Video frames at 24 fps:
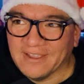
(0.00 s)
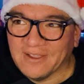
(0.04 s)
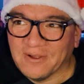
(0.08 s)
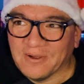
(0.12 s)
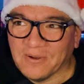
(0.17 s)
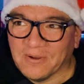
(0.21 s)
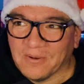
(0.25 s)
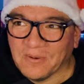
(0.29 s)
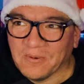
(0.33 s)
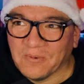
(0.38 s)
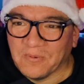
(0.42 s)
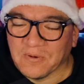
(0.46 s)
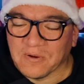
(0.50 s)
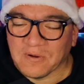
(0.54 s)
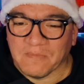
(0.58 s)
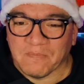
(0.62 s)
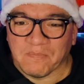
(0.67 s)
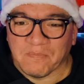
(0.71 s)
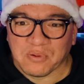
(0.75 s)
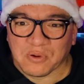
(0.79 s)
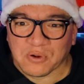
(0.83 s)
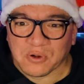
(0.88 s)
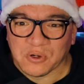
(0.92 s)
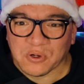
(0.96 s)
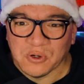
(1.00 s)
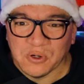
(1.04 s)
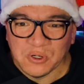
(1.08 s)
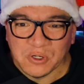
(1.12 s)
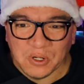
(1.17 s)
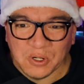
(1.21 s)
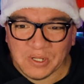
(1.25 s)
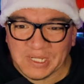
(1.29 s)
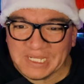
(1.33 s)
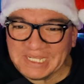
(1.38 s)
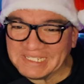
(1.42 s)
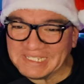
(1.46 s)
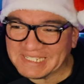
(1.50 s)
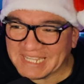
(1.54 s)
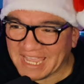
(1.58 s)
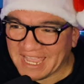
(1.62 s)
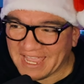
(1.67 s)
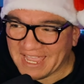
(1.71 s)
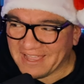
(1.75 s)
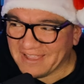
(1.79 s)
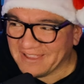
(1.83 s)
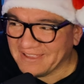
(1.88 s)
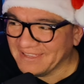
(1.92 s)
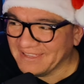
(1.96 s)
were brutal as
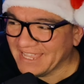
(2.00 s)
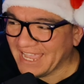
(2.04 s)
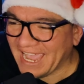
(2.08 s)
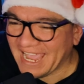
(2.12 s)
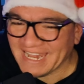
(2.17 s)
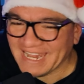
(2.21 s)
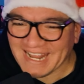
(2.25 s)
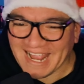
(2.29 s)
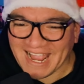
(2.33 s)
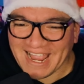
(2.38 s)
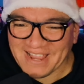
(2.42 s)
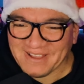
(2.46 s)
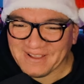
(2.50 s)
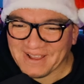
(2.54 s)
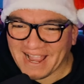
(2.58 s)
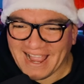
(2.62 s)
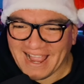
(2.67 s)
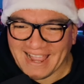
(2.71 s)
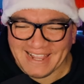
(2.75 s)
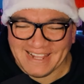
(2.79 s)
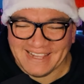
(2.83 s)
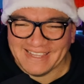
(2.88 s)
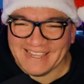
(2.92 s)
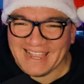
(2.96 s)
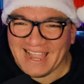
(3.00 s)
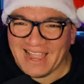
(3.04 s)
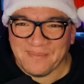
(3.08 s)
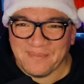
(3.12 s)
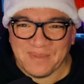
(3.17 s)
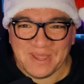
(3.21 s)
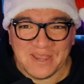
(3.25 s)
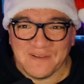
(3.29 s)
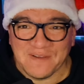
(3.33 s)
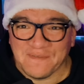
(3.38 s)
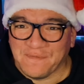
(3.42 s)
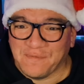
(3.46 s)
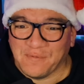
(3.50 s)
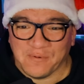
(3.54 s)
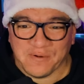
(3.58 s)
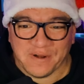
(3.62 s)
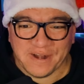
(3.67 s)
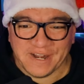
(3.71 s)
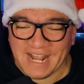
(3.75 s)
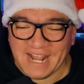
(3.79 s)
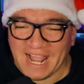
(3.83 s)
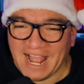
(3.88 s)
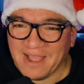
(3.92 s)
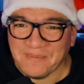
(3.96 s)
hell, and I'm here for
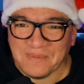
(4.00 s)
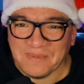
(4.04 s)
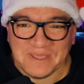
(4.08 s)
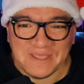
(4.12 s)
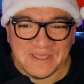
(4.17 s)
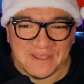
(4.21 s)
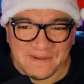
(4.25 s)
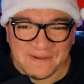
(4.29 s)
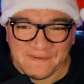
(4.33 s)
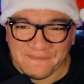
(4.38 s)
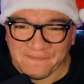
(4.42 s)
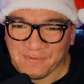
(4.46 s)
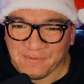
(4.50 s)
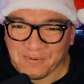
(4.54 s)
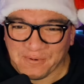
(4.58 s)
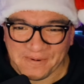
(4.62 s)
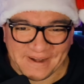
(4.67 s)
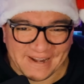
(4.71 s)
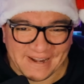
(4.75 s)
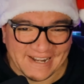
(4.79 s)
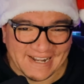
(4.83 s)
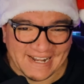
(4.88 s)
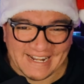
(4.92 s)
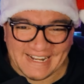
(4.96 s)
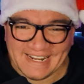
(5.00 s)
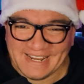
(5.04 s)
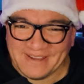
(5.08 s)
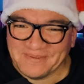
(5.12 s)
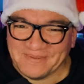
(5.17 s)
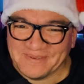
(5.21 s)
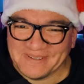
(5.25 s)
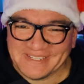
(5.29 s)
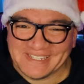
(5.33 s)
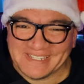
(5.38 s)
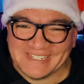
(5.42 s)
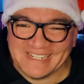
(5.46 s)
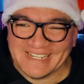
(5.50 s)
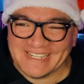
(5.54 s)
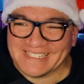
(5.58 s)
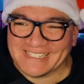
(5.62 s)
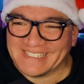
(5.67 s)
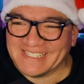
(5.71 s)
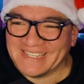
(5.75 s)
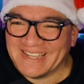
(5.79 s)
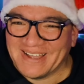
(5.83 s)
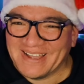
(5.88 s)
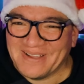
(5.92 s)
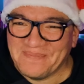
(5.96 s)
it. I'm here for it, and it was
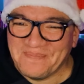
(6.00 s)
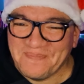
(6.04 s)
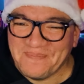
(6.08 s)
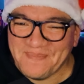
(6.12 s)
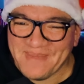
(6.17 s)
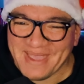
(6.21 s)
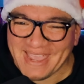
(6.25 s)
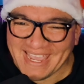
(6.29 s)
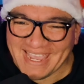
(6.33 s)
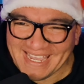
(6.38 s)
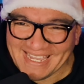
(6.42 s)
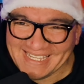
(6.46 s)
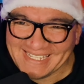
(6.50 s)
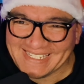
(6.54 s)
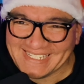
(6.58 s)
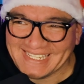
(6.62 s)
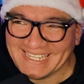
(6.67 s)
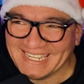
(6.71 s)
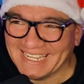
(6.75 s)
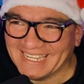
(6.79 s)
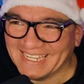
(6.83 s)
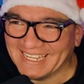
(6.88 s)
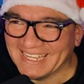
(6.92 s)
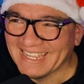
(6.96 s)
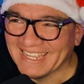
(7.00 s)
just amazing.